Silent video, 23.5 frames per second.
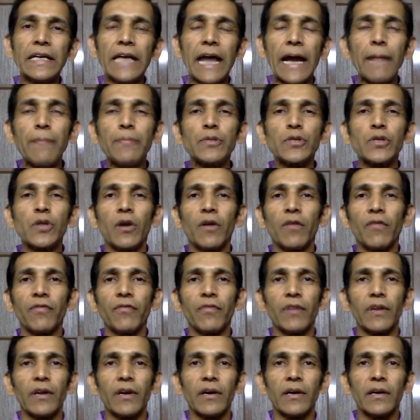types
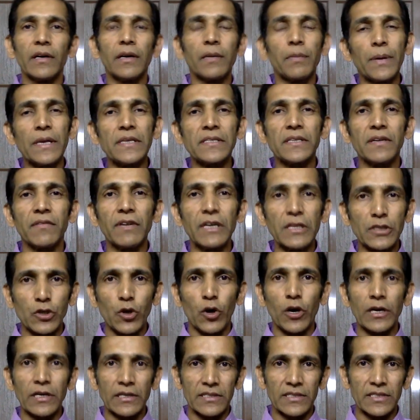of depressive
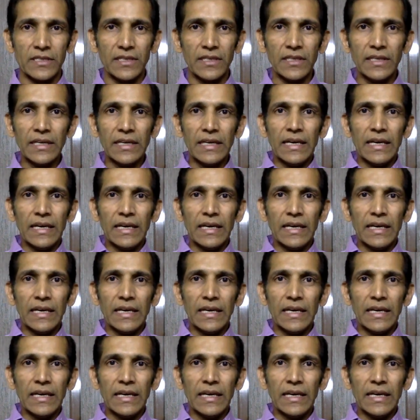disorders.